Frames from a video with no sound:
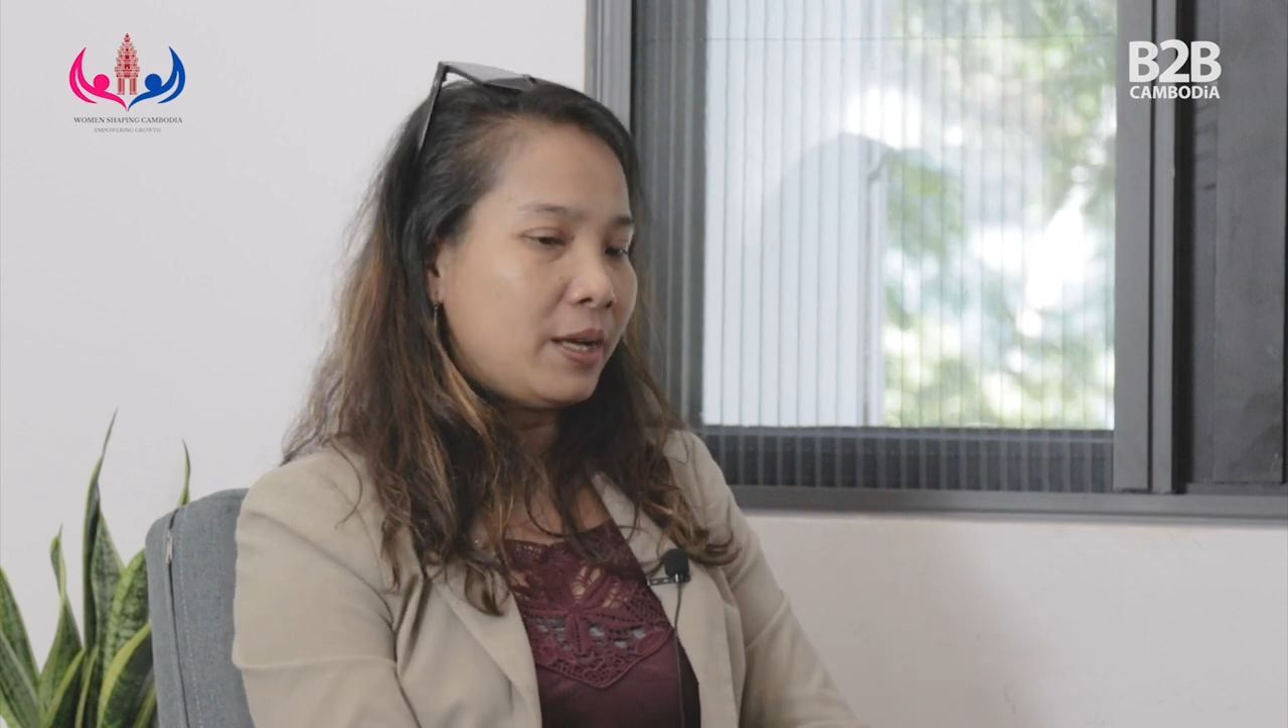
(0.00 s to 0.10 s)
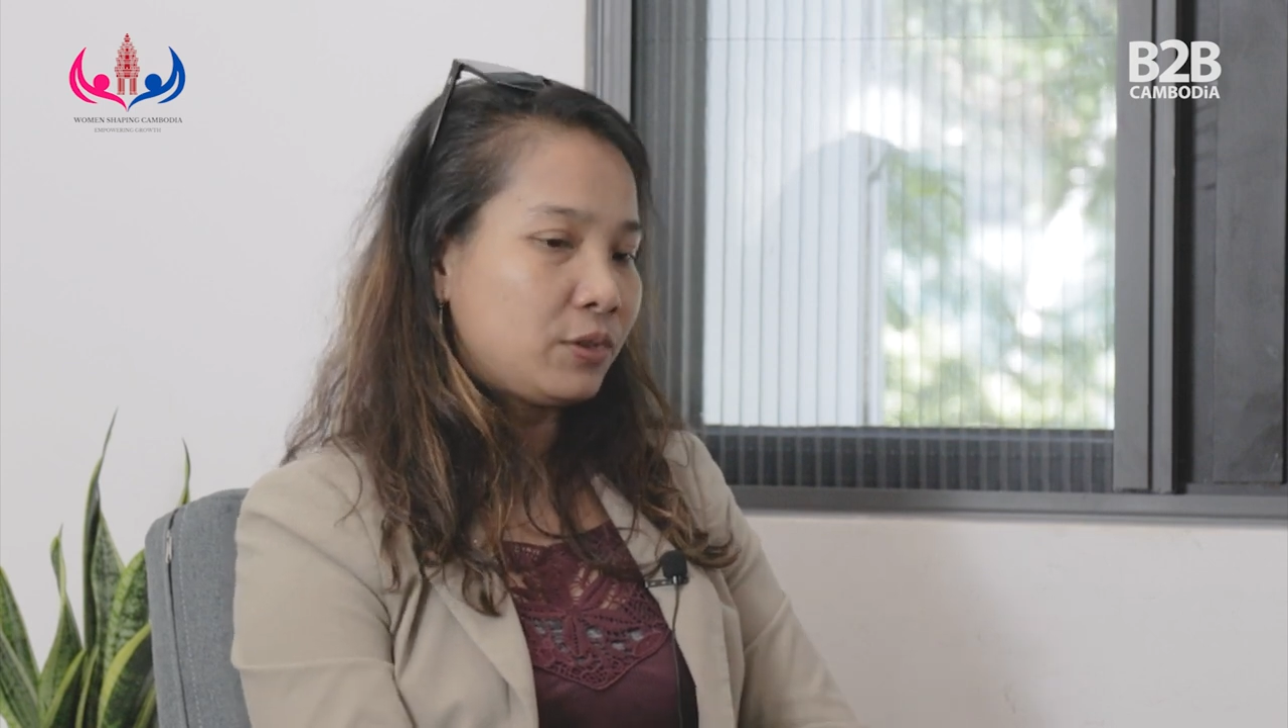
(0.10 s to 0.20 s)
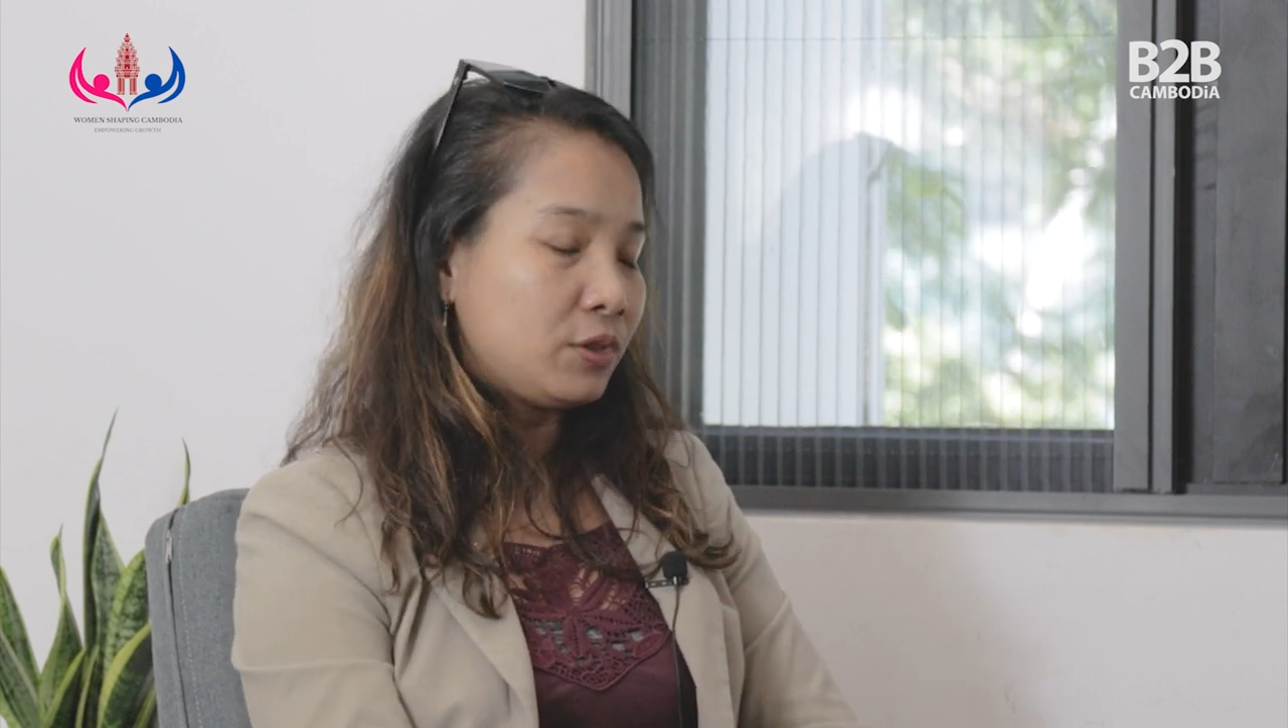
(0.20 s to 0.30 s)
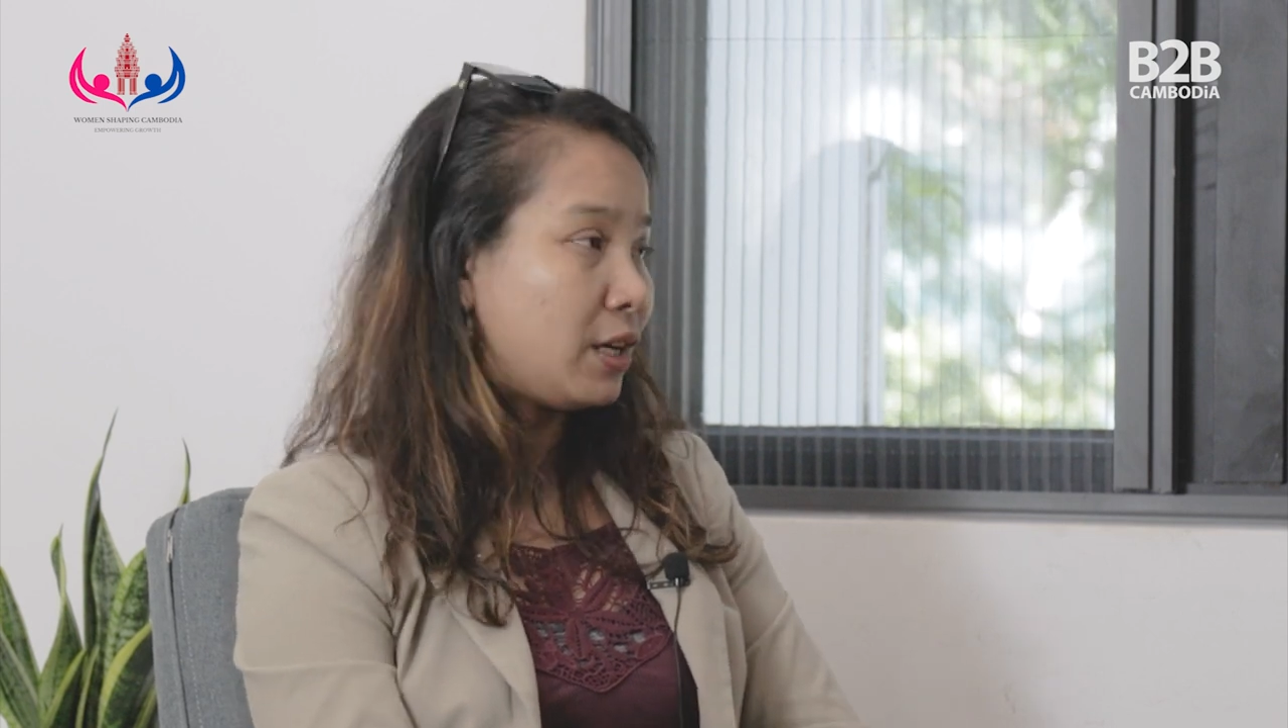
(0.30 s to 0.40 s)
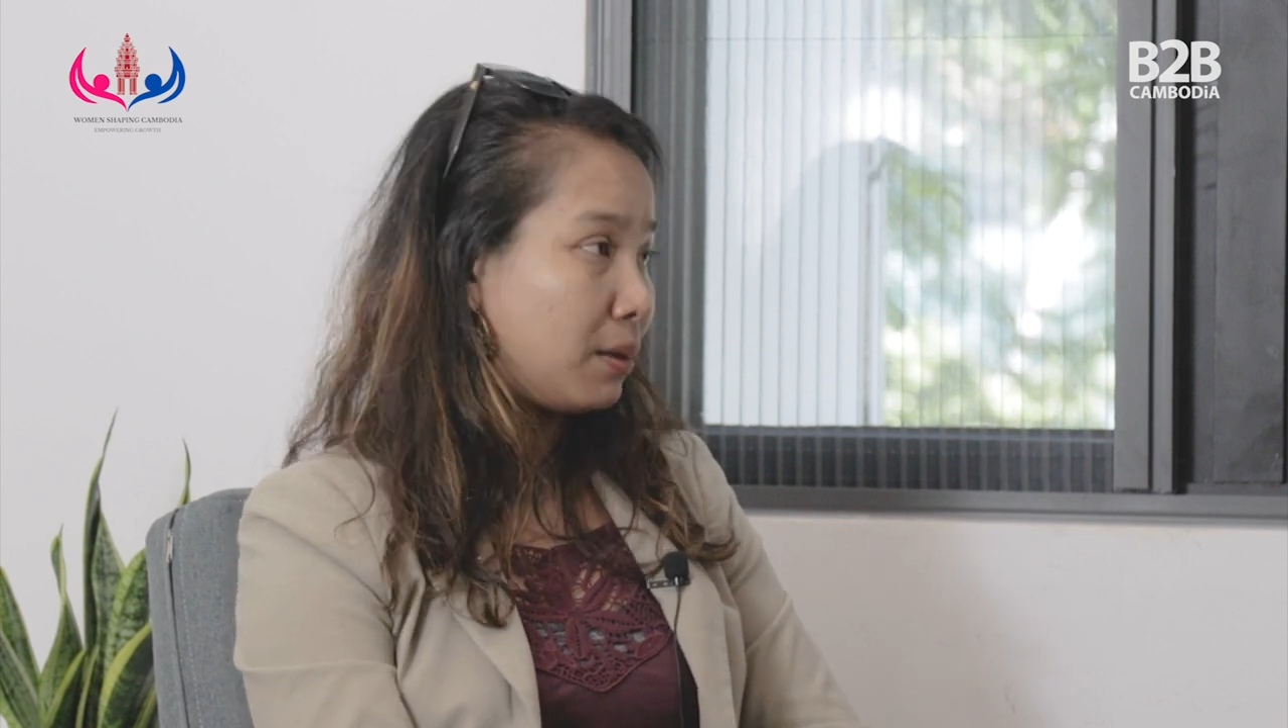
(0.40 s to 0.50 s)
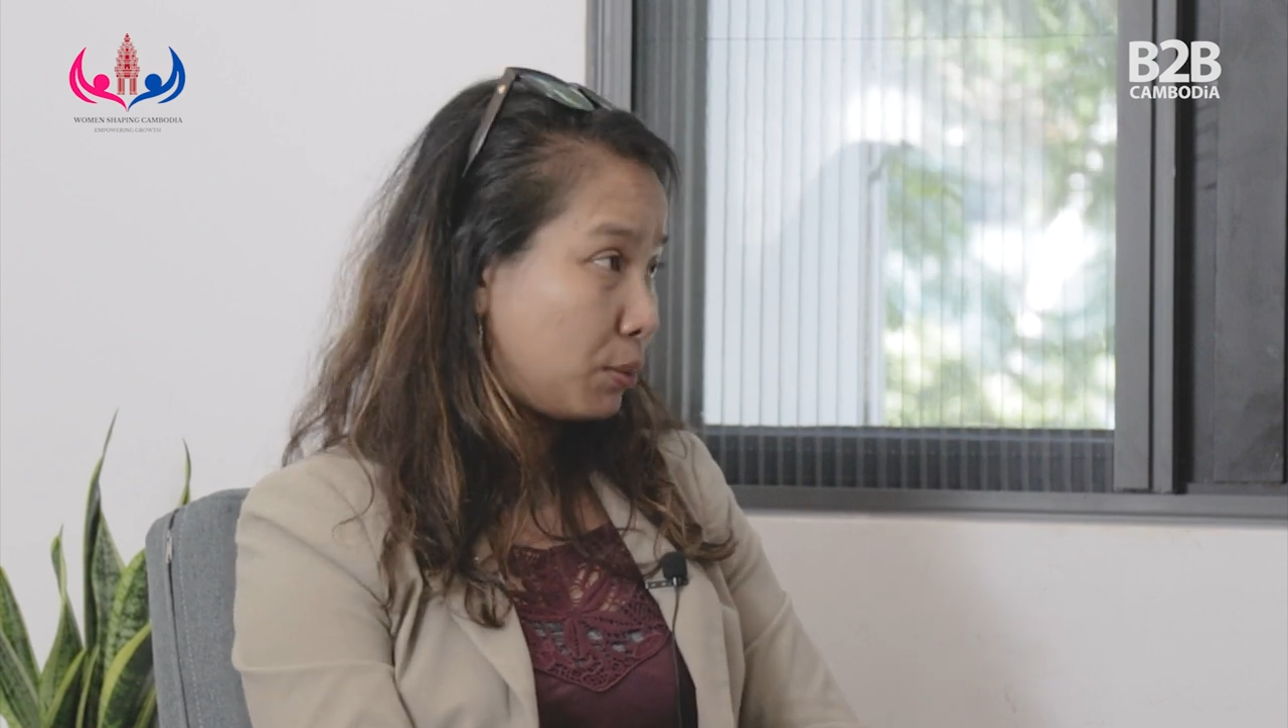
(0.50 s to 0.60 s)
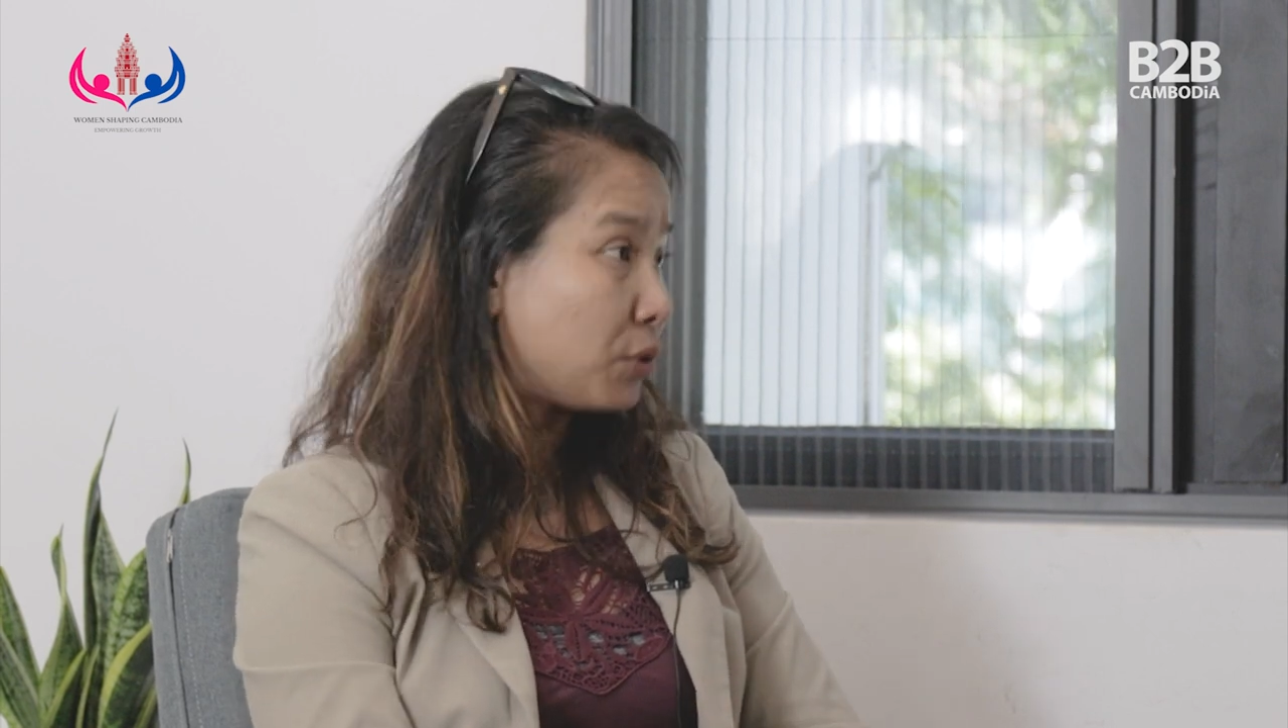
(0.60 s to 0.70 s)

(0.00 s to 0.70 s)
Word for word: as a young